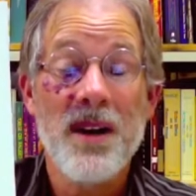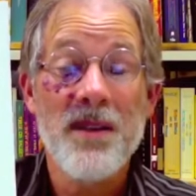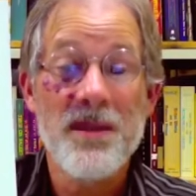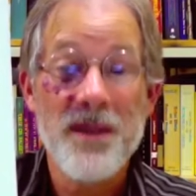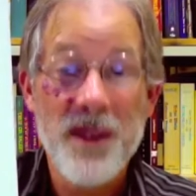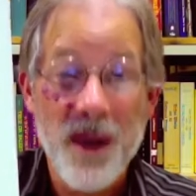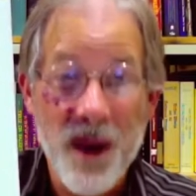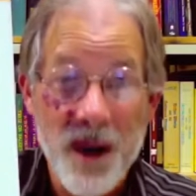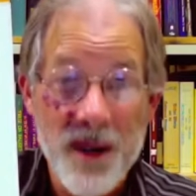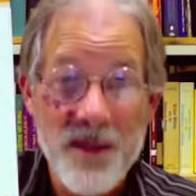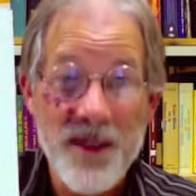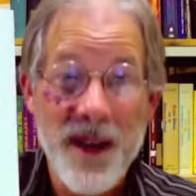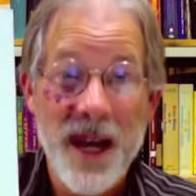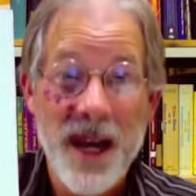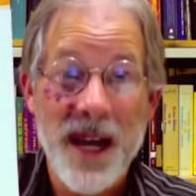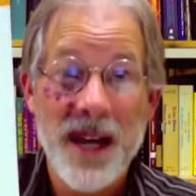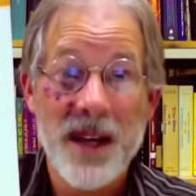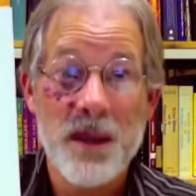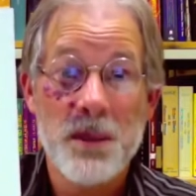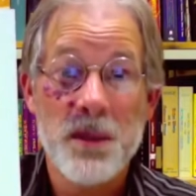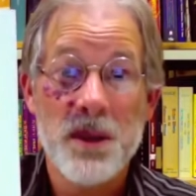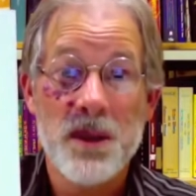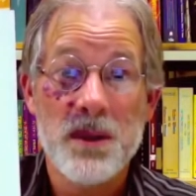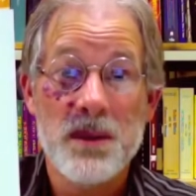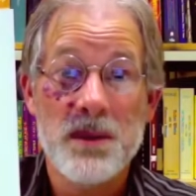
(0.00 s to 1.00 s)
very
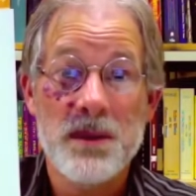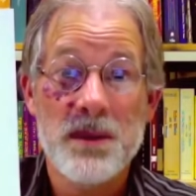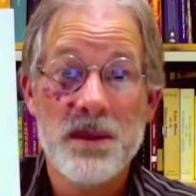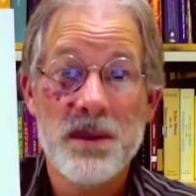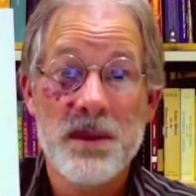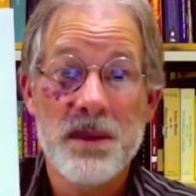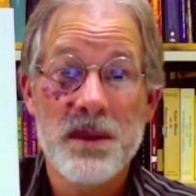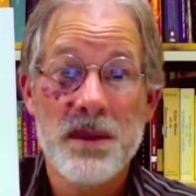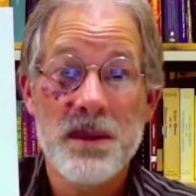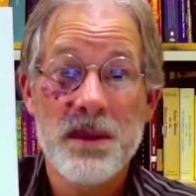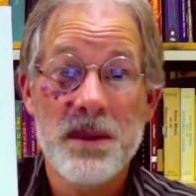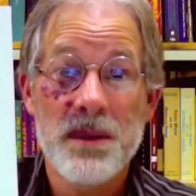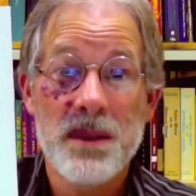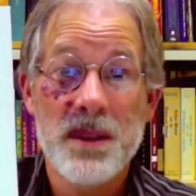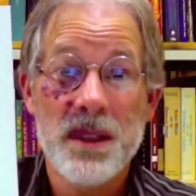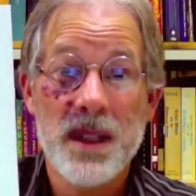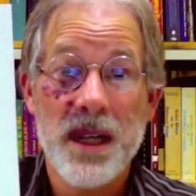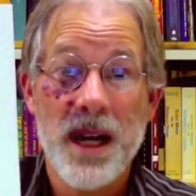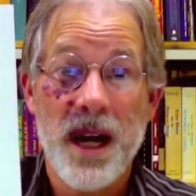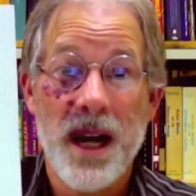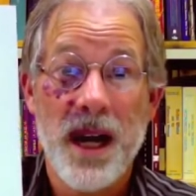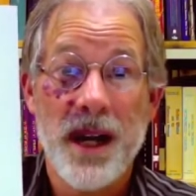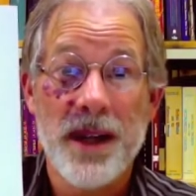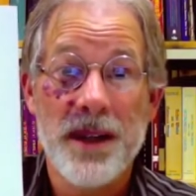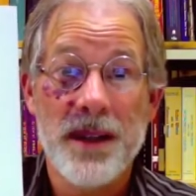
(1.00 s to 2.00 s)
valuable to
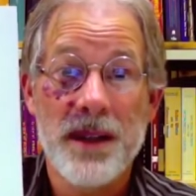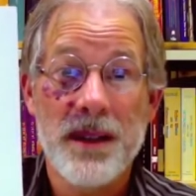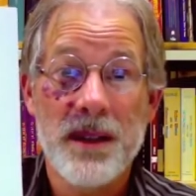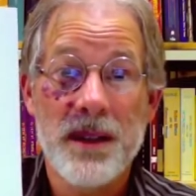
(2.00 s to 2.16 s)
God.